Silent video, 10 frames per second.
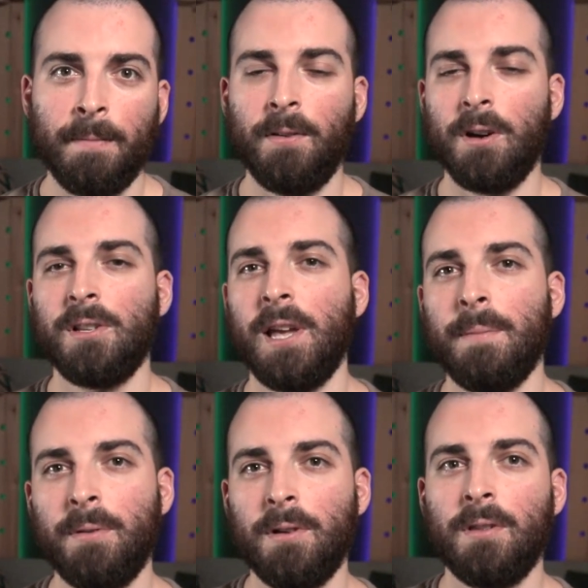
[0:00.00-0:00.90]
For
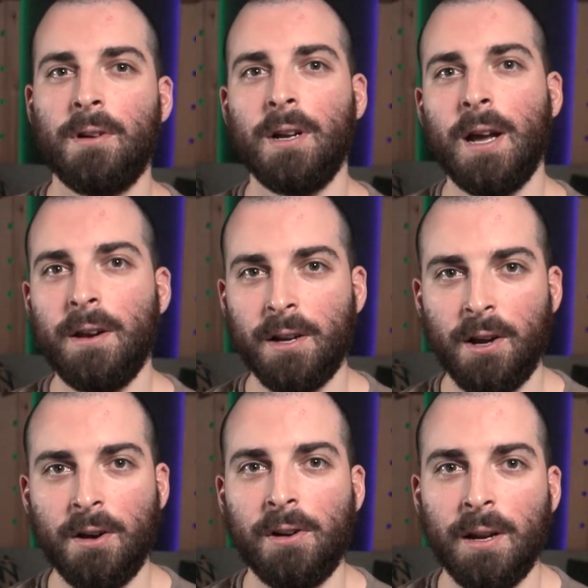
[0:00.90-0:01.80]
example, learning how to
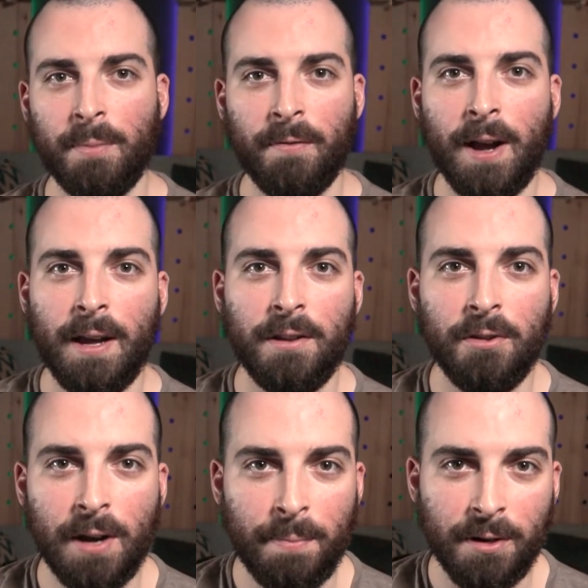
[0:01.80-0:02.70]
code can provide
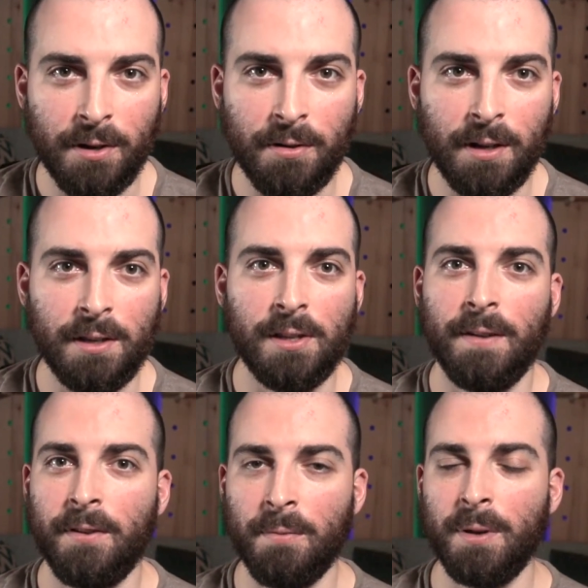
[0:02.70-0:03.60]
new opportunities
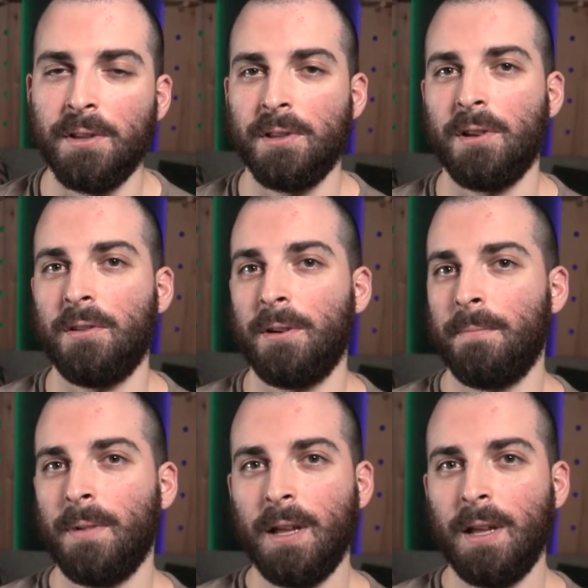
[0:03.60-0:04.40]
if you're a business owner.